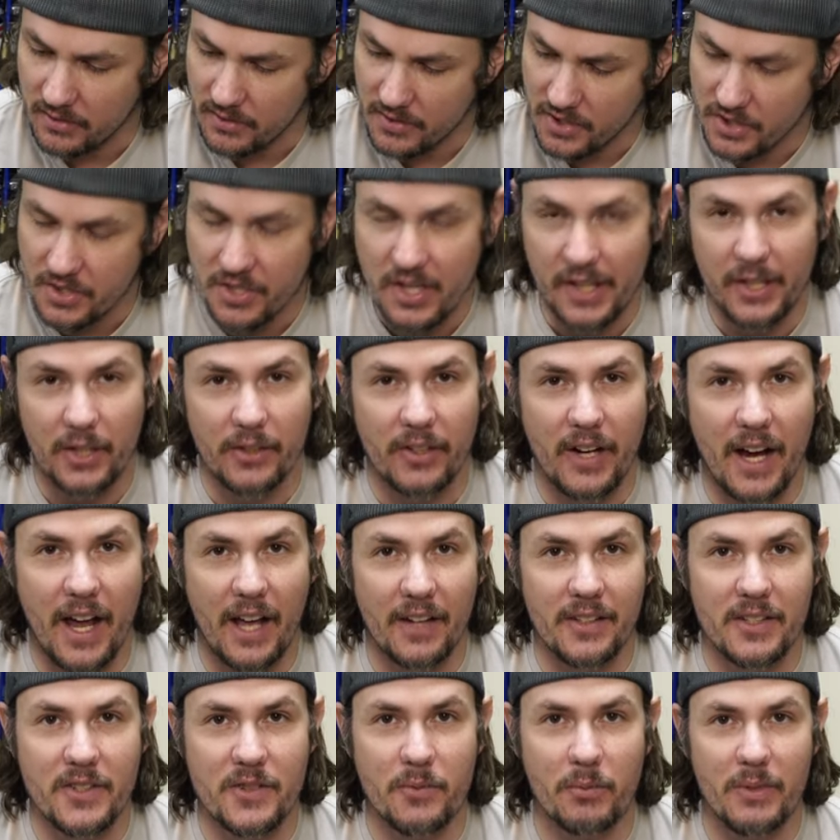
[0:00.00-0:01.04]
stick
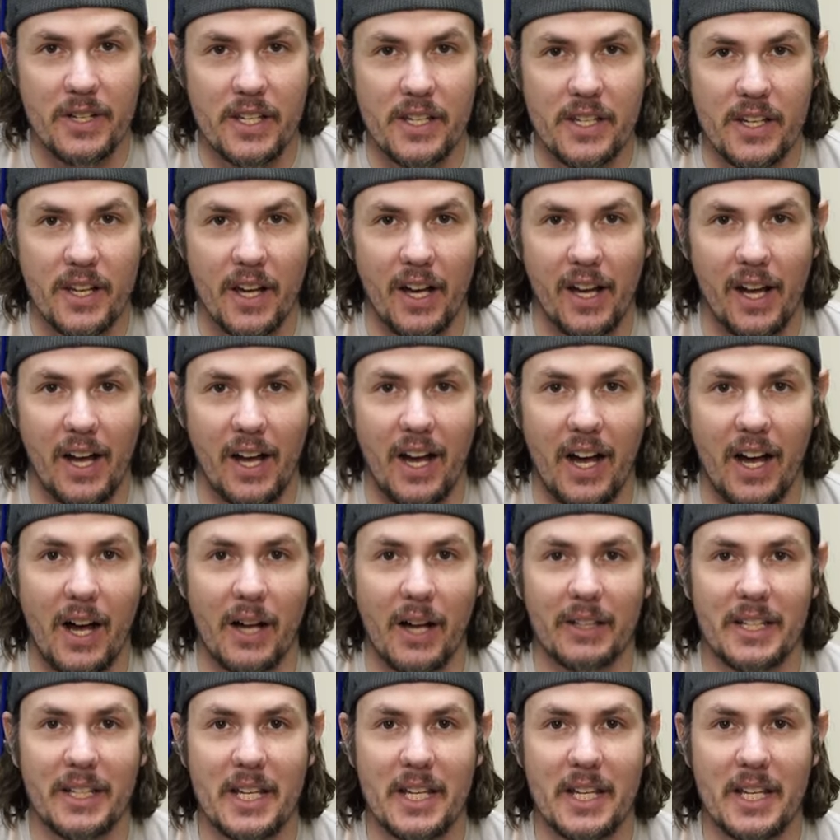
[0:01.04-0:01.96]
around as we uh,